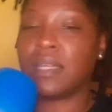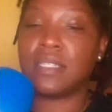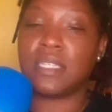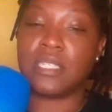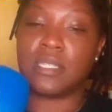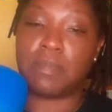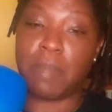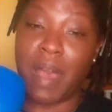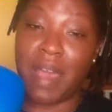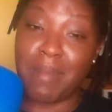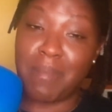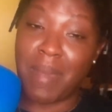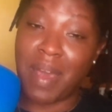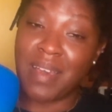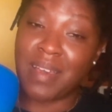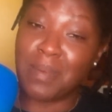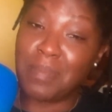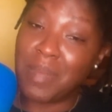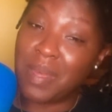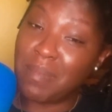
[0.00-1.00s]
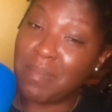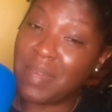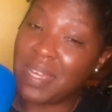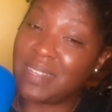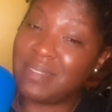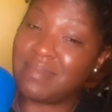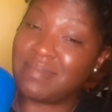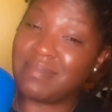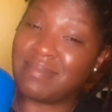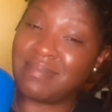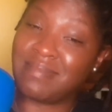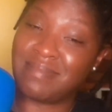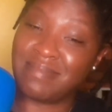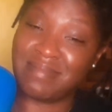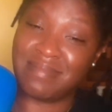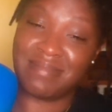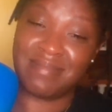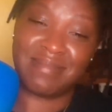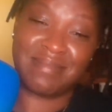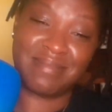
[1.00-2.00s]
despite my commitment
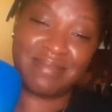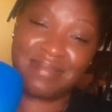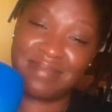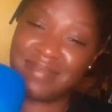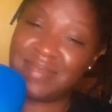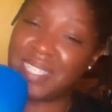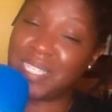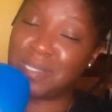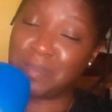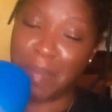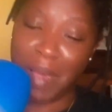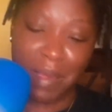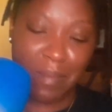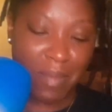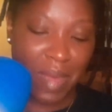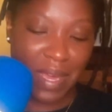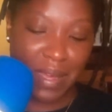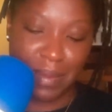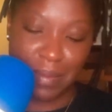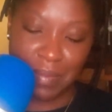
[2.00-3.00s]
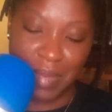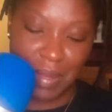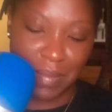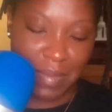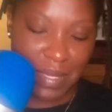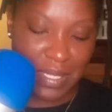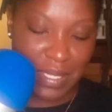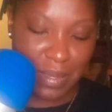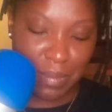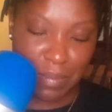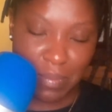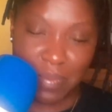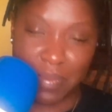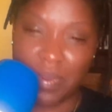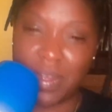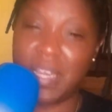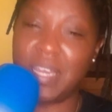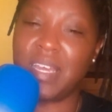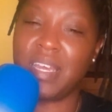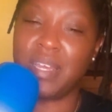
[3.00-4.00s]
to
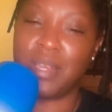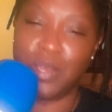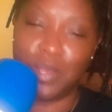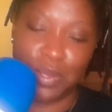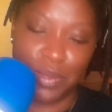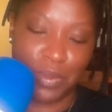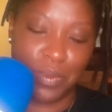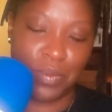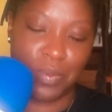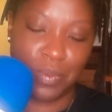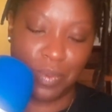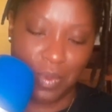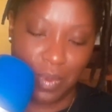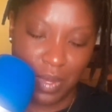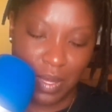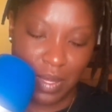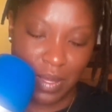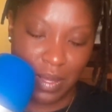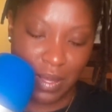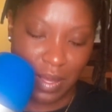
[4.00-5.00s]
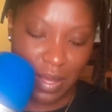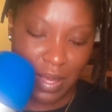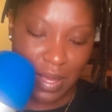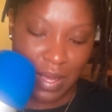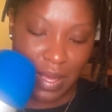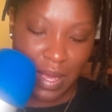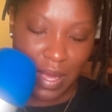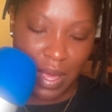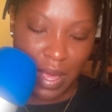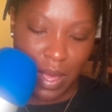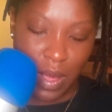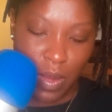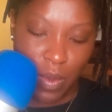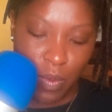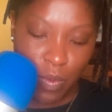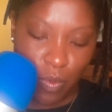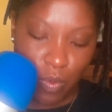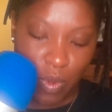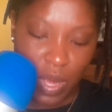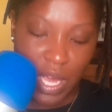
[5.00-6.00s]
bringing you
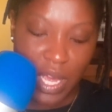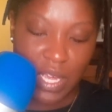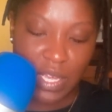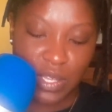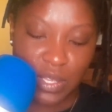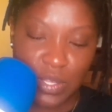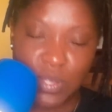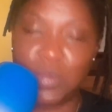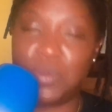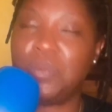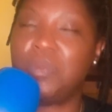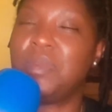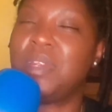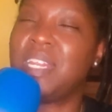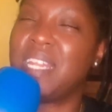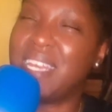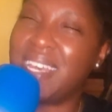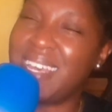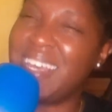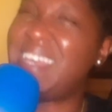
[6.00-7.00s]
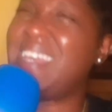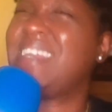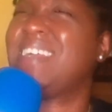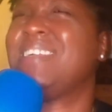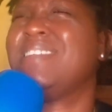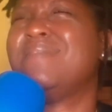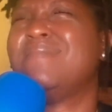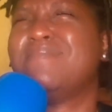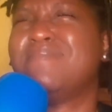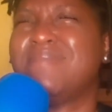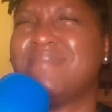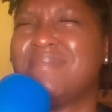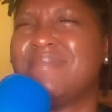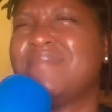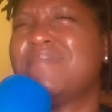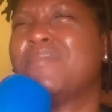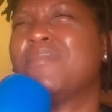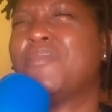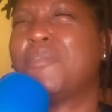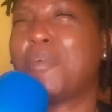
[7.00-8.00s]
what you need
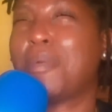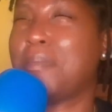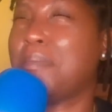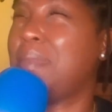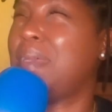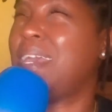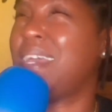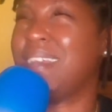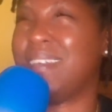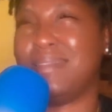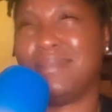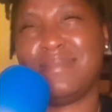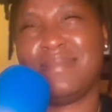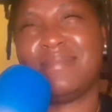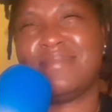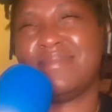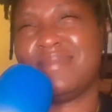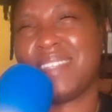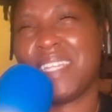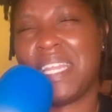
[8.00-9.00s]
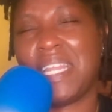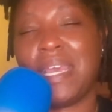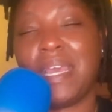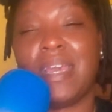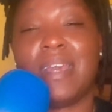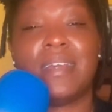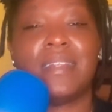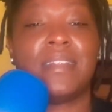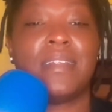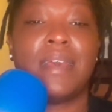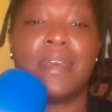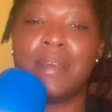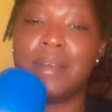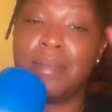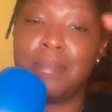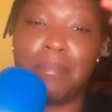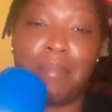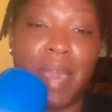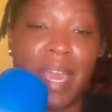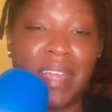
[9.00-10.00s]
from me in
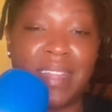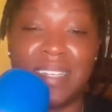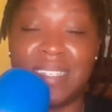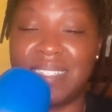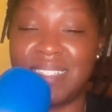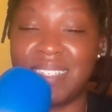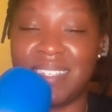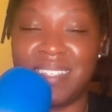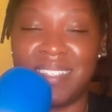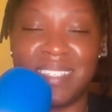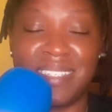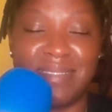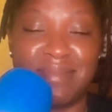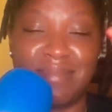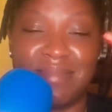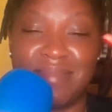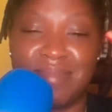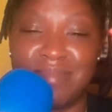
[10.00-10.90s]
mating season,